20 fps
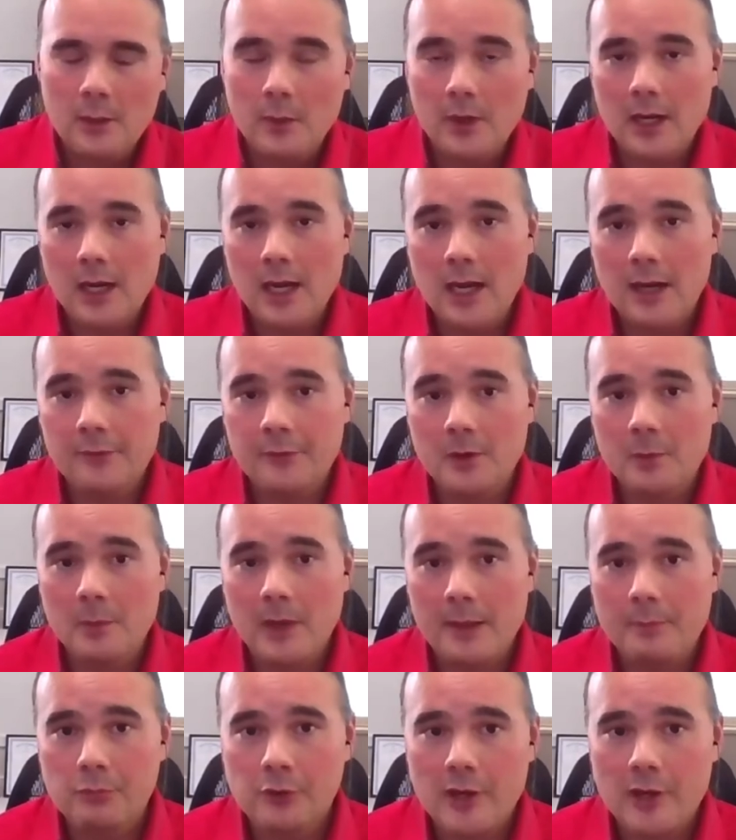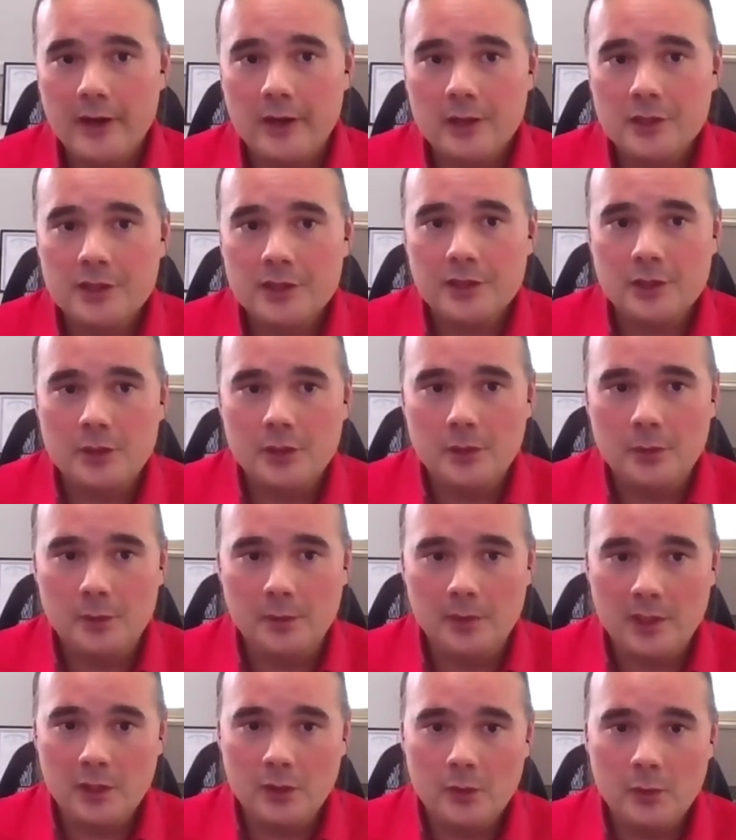I want to offer my prayers
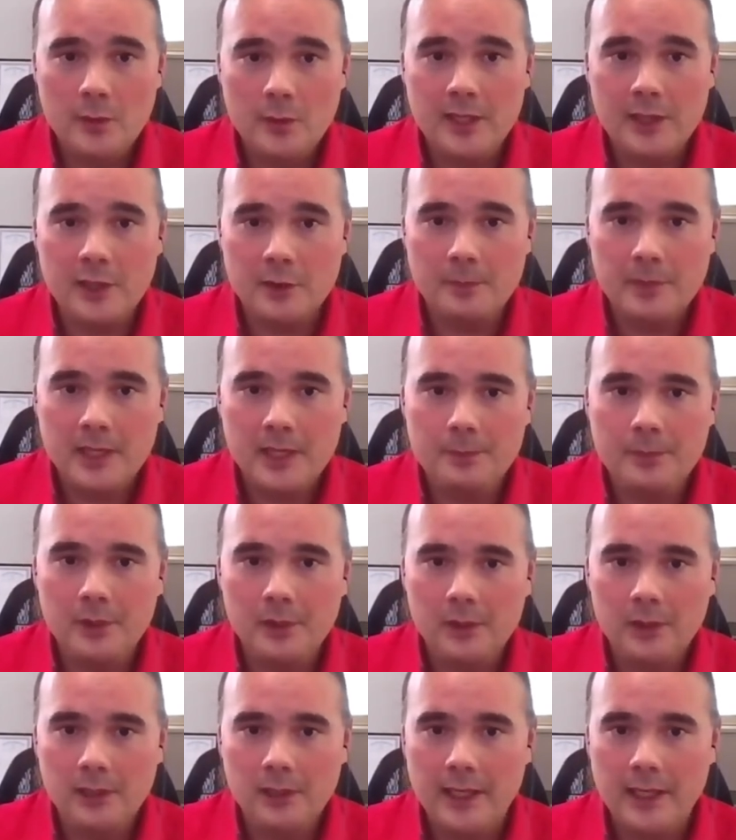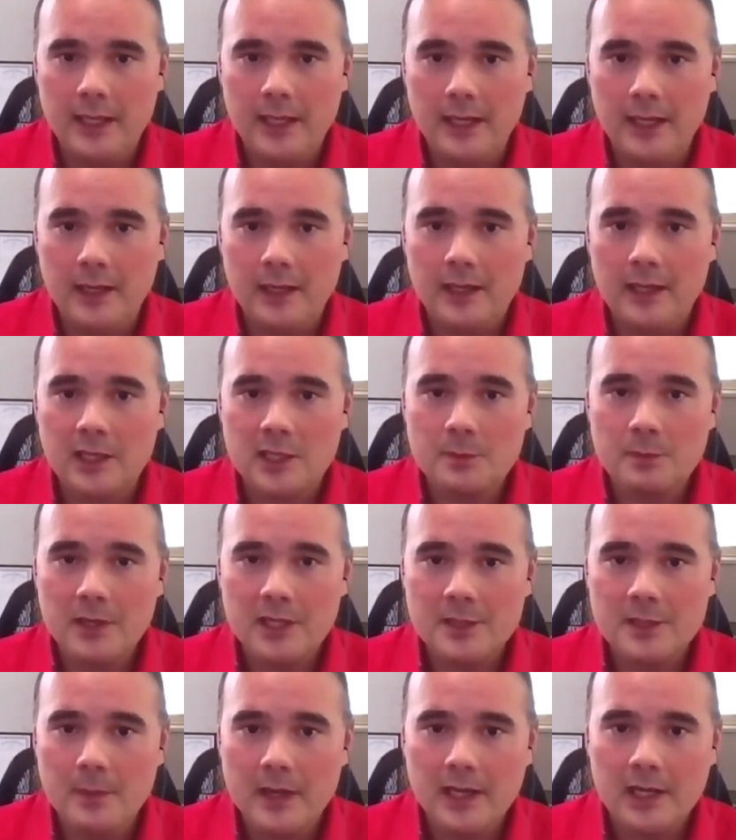to you and your people and
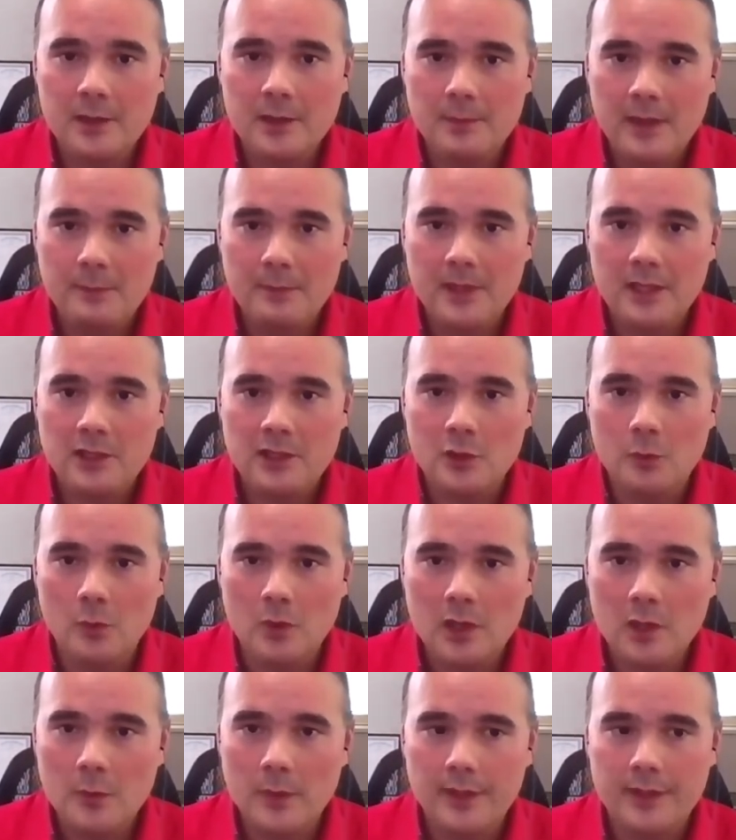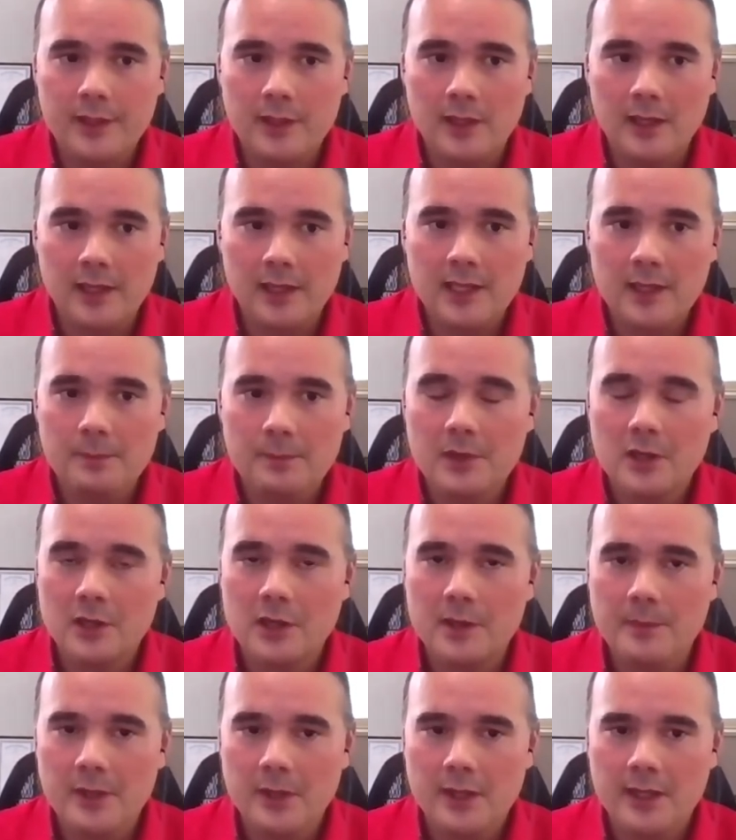express my commitment to work with you to keep your
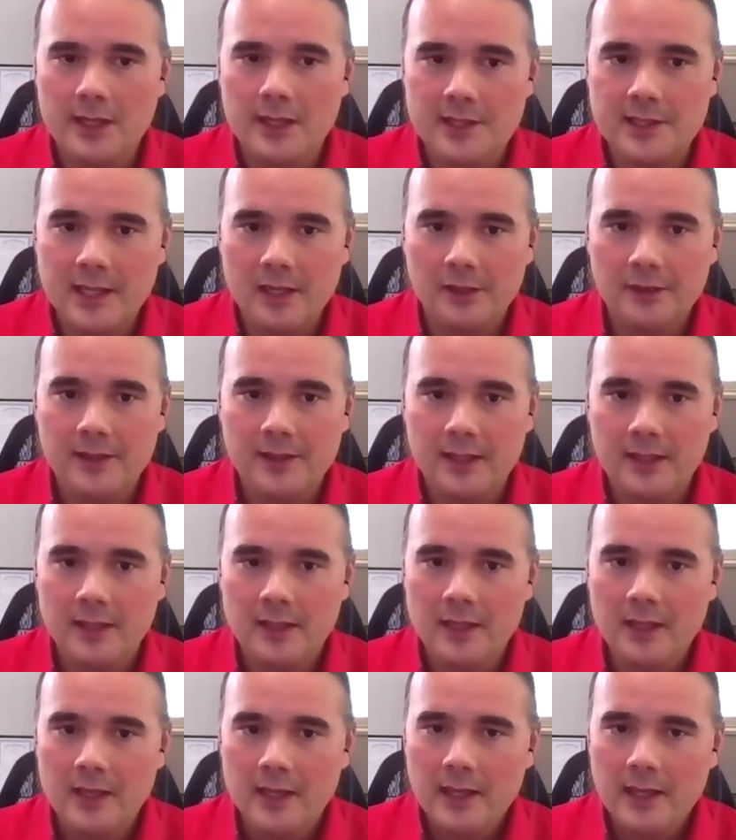communities healthy